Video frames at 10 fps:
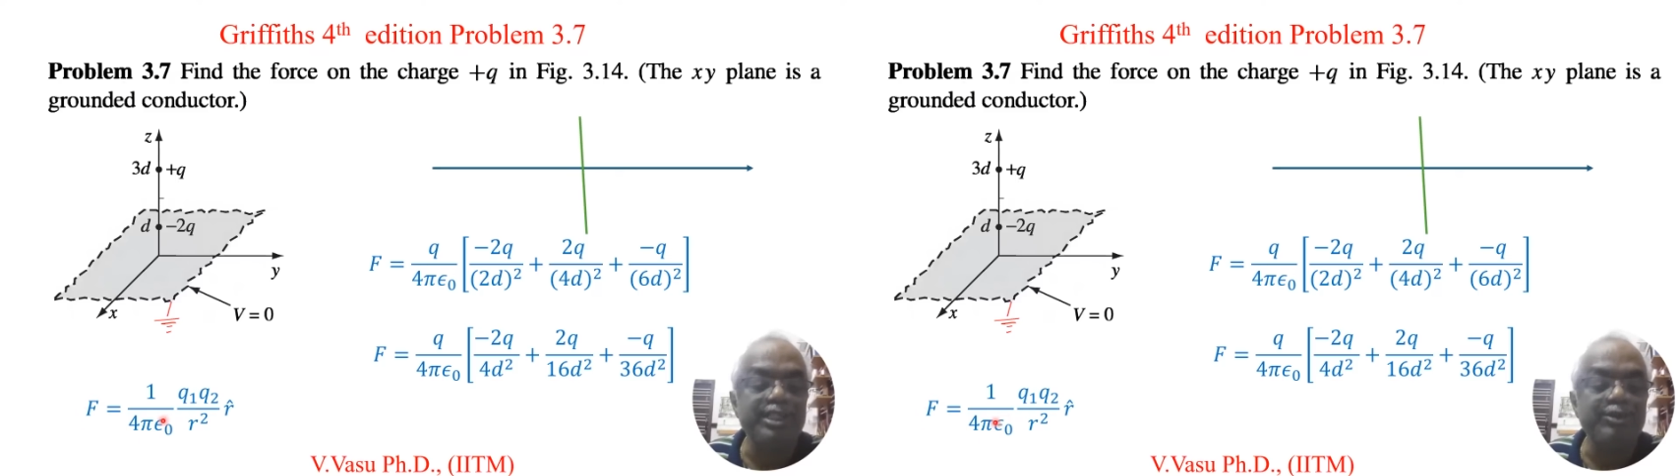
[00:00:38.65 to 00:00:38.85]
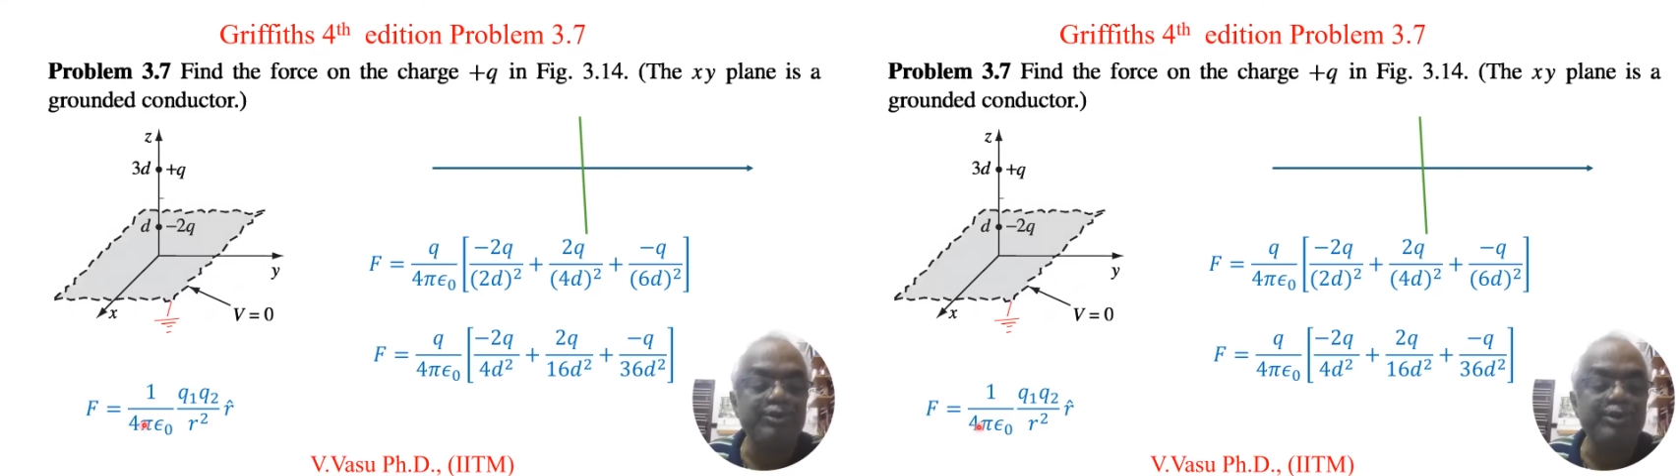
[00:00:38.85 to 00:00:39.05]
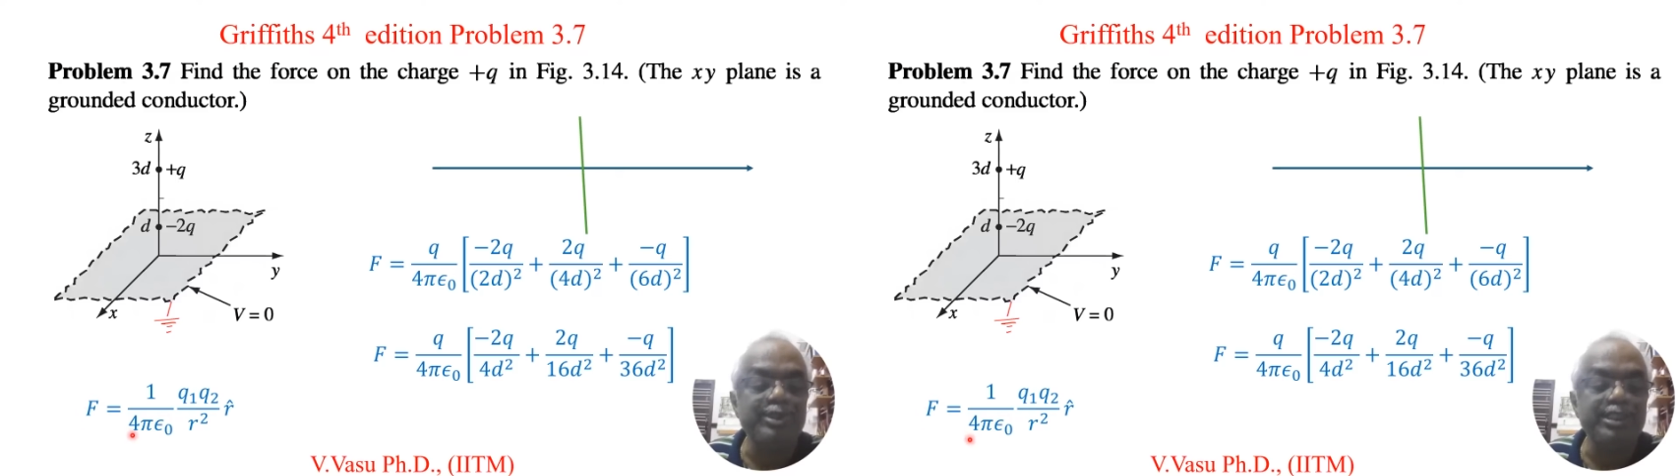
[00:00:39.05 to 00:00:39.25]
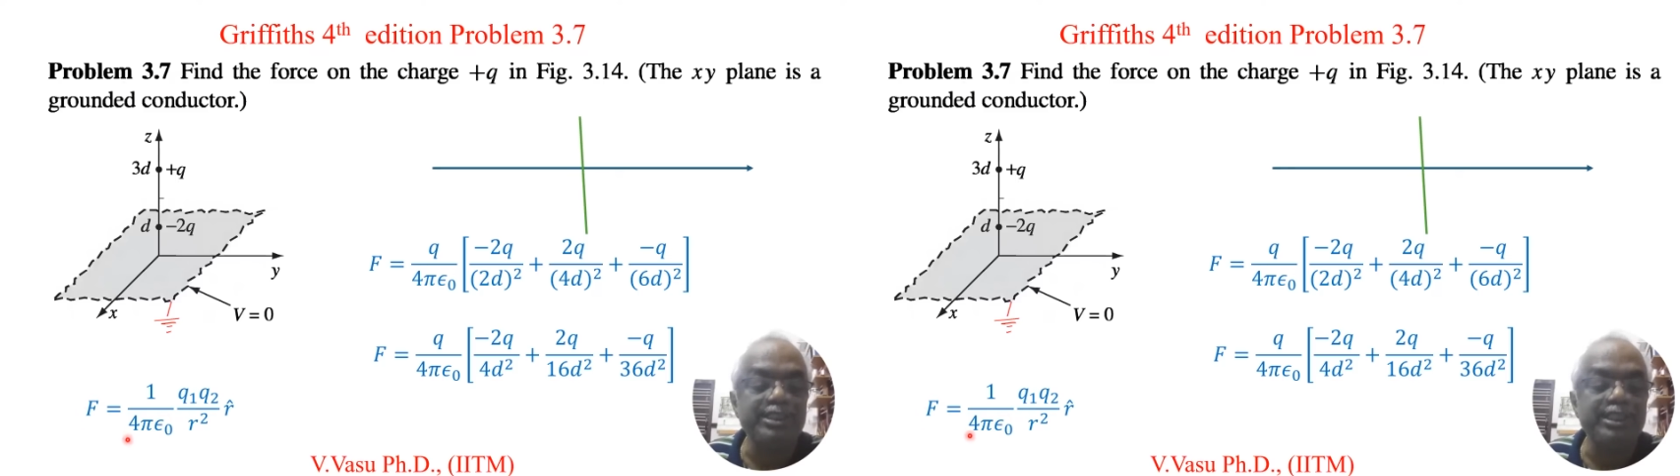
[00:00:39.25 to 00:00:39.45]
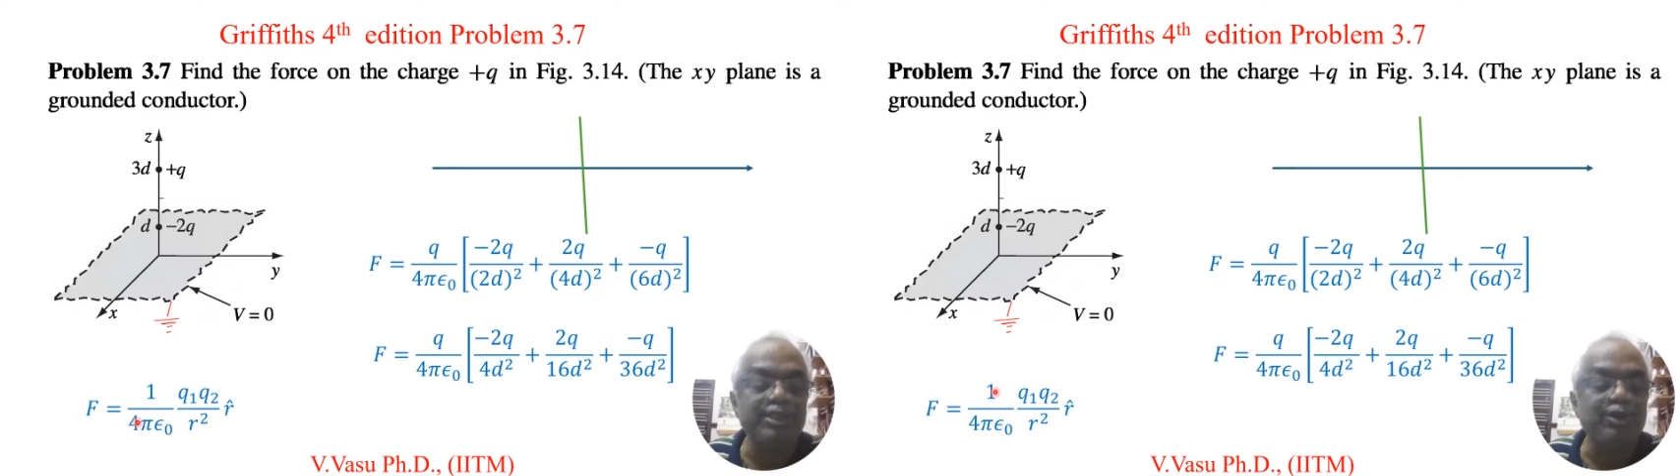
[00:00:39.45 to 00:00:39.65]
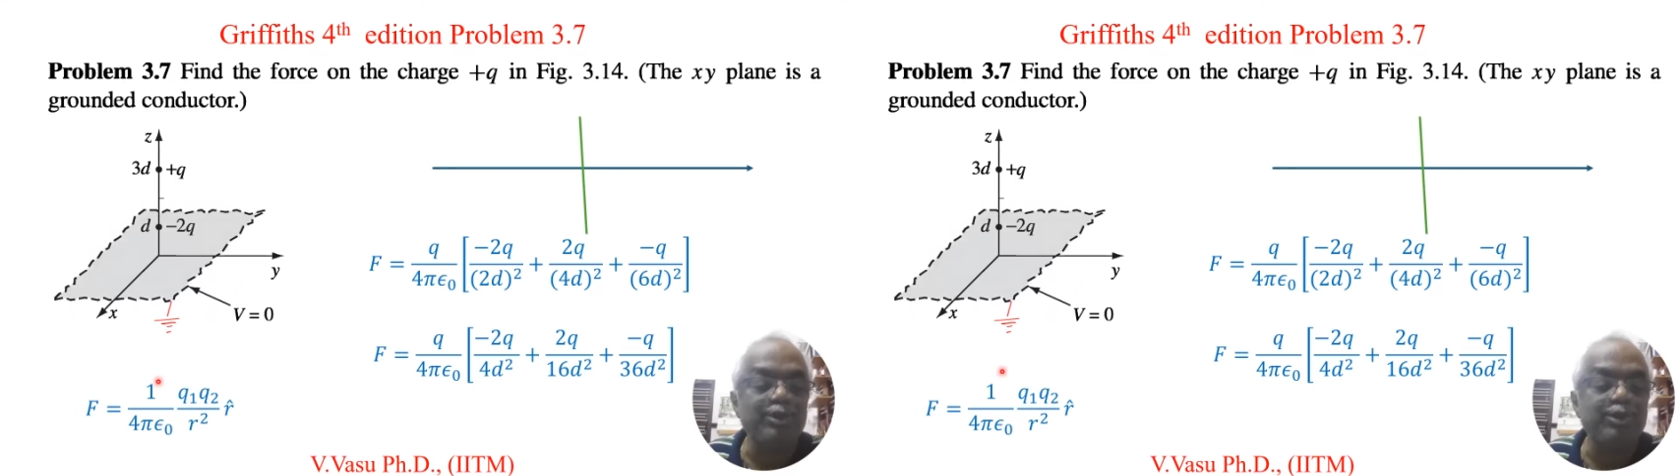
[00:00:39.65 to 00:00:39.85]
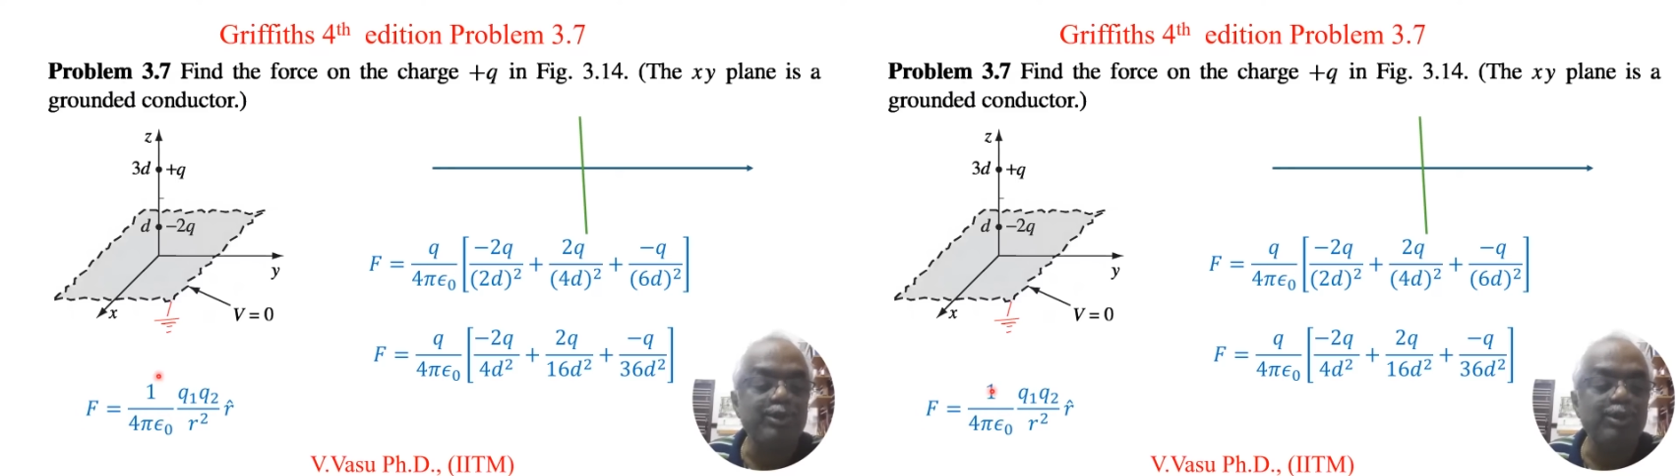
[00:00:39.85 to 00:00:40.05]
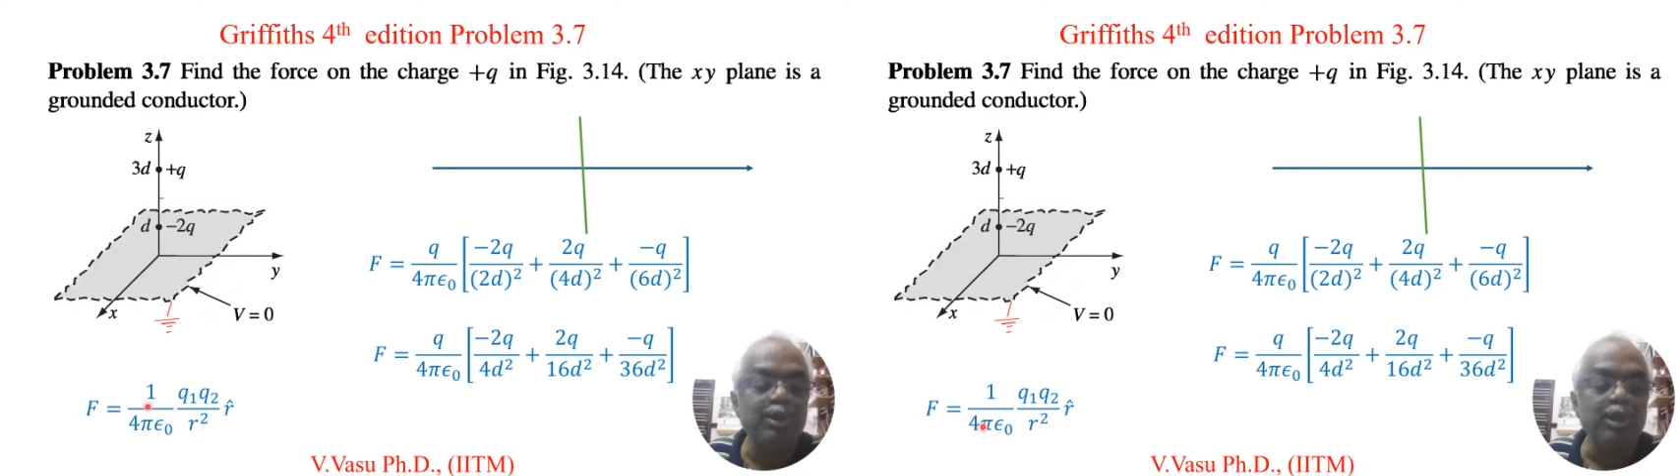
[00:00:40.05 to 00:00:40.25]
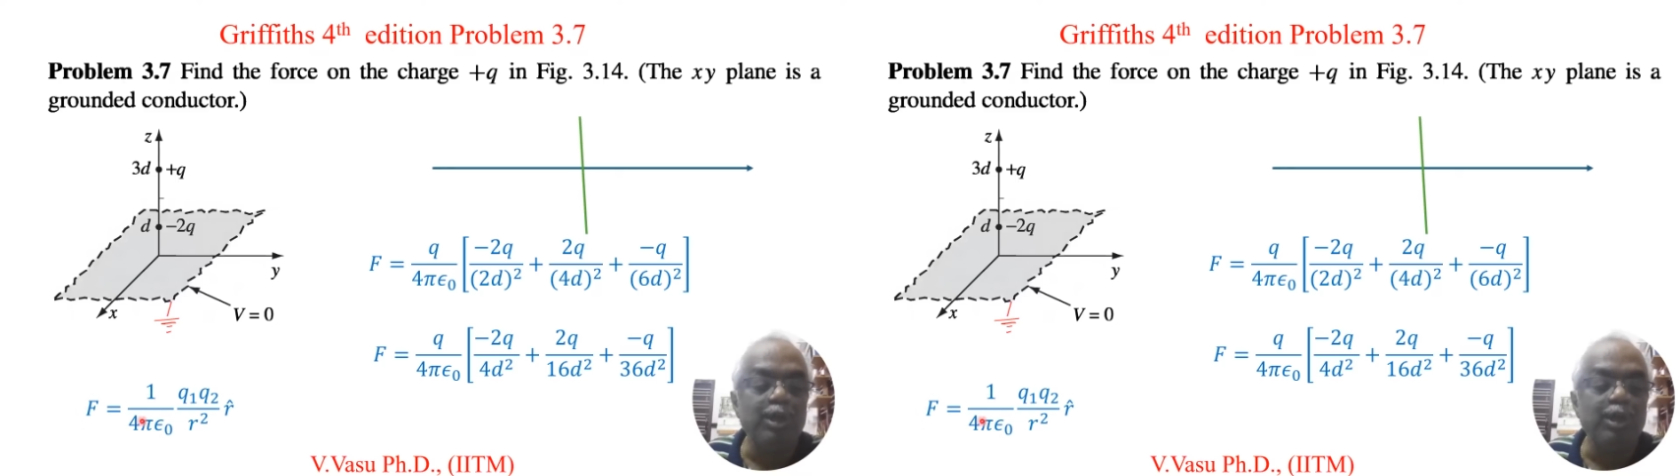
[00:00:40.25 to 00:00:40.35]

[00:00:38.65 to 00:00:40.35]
Q2 is equal to